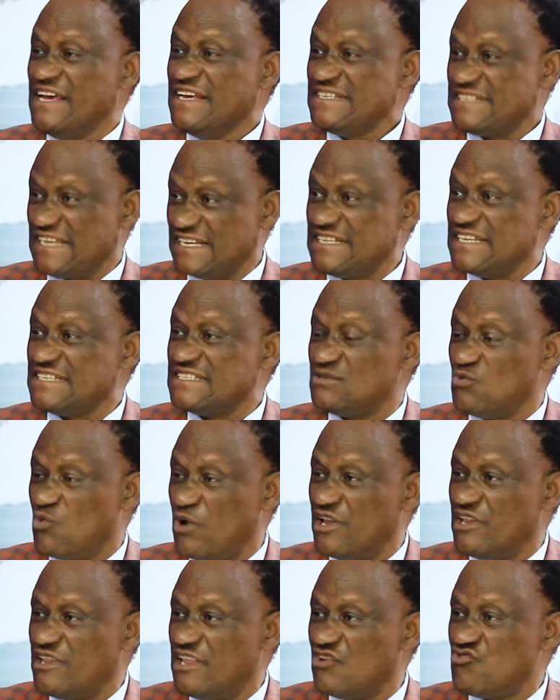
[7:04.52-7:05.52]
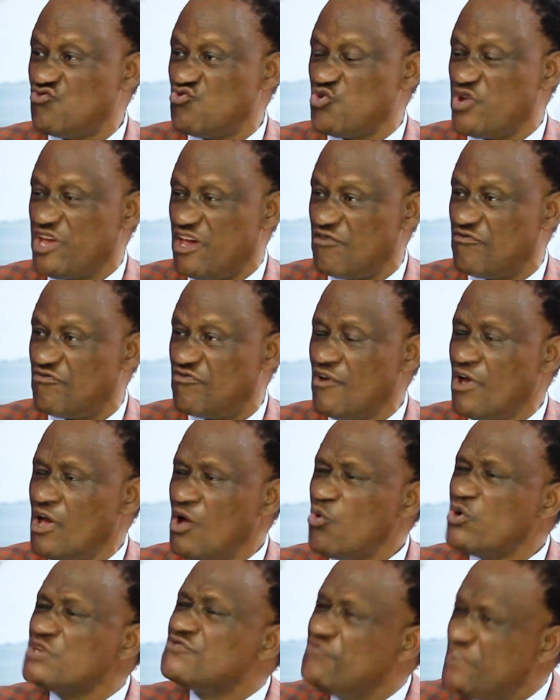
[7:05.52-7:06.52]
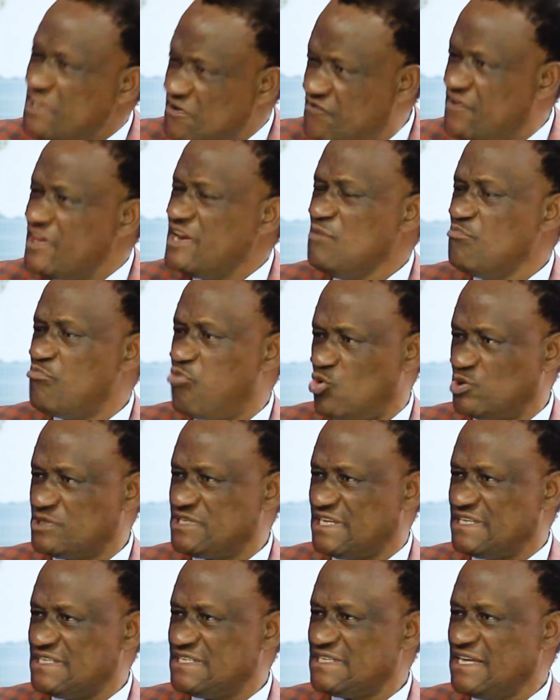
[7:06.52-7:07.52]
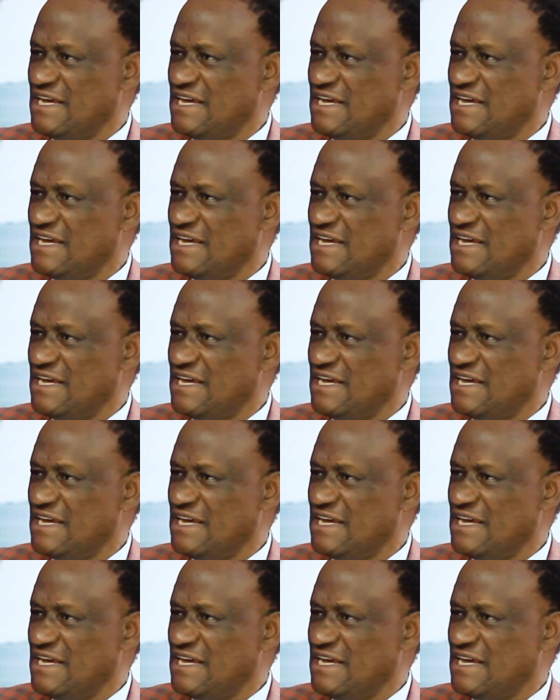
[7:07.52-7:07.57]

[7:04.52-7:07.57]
such as the one that you have, was very, very important.